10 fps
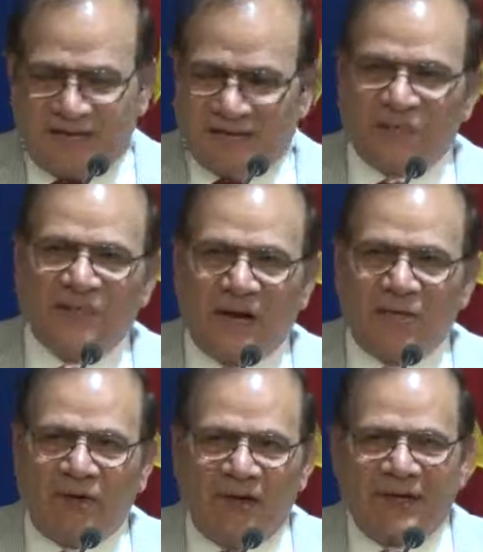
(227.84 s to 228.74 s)
As of
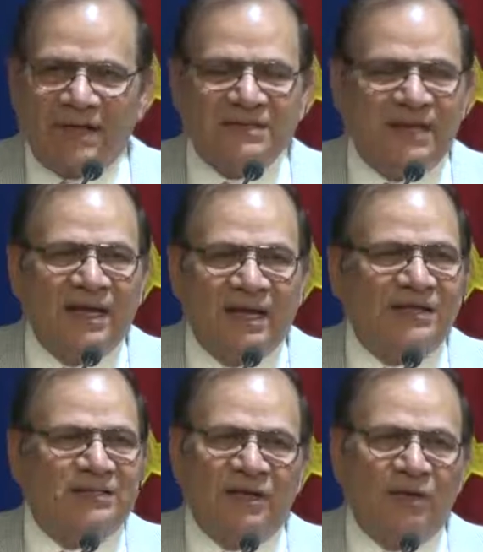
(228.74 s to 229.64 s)
now, I can say
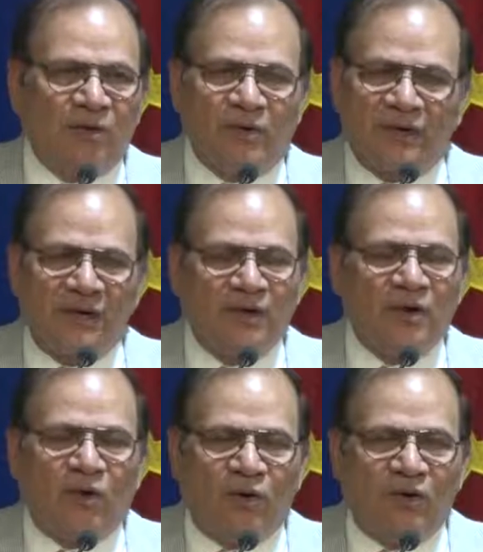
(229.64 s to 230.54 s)
it's
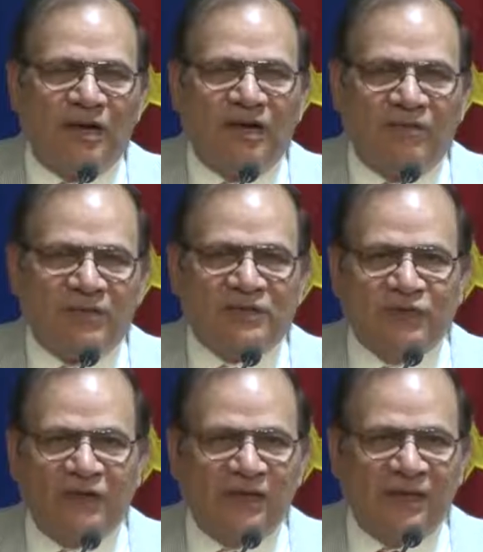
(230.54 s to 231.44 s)
only a
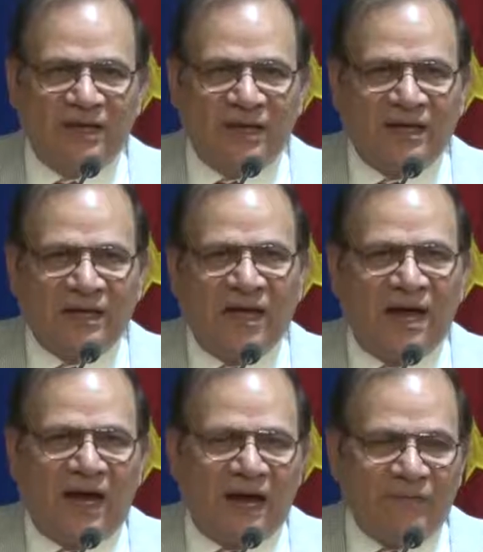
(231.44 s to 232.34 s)
wishful thinking.
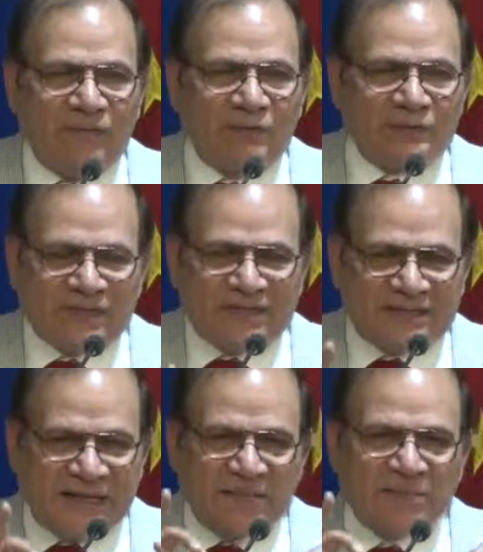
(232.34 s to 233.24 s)
I have used the
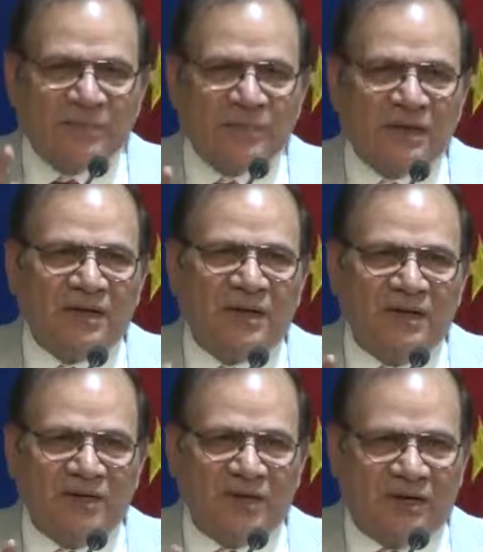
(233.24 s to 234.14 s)
same
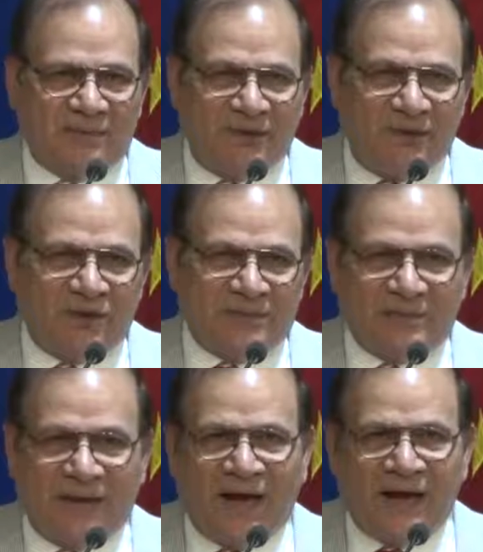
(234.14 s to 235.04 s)
terminology
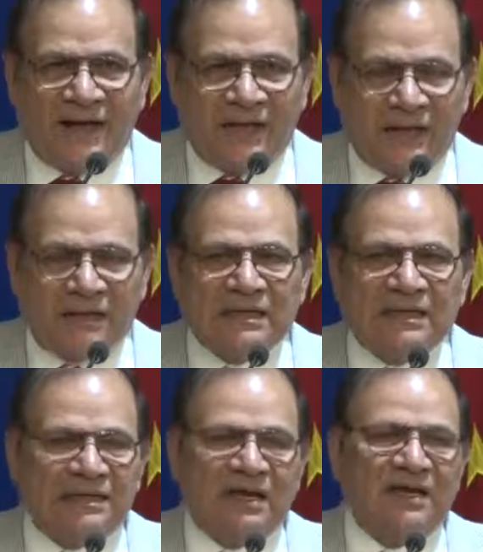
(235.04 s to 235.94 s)
in my article,
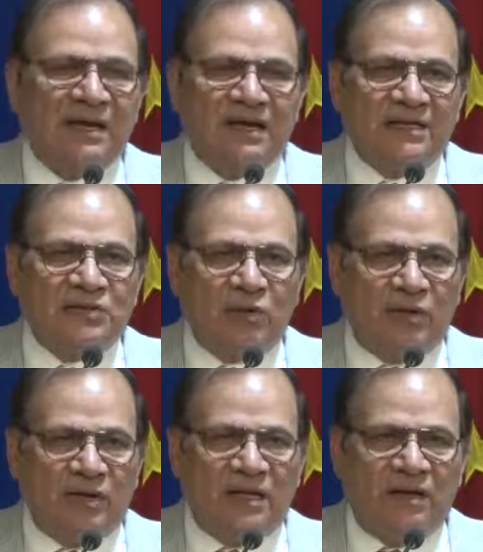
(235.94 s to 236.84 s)
that it is
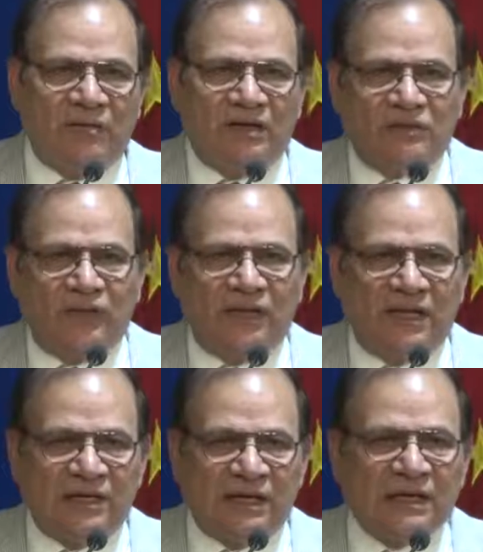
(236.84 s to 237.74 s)
only a wishful
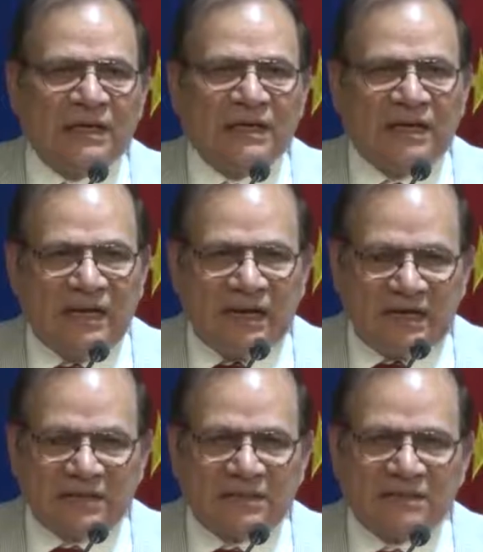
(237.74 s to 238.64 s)
thinking.
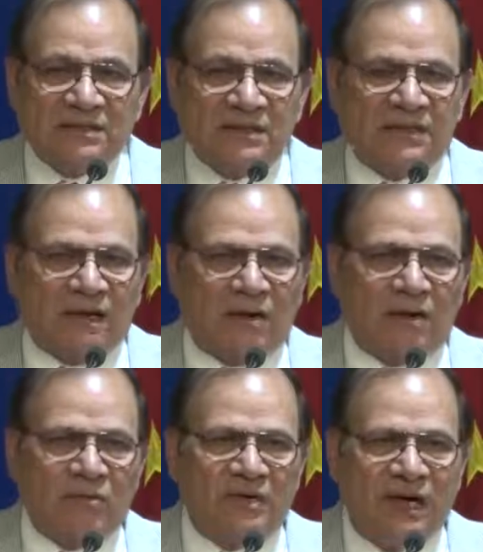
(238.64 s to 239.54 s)
Let us see the
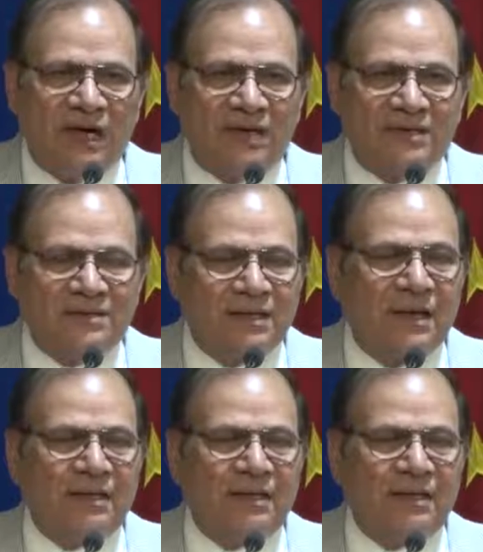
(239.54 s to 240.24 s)
ground realities.